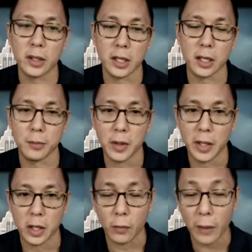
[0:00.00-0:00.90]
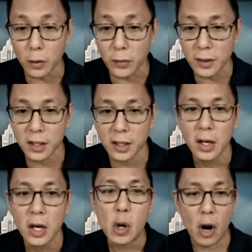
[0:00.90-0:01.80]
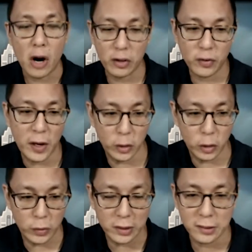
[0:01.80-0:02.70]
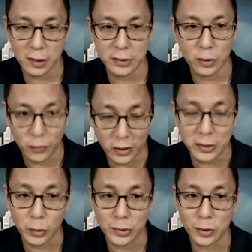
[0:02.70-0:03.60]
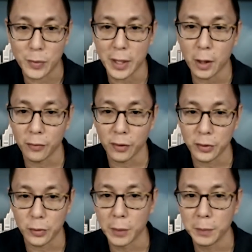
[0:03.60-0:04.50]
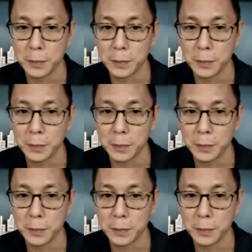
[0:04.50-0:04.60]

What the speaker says: it and playing around with it, or have you found other resources to be helpful as well?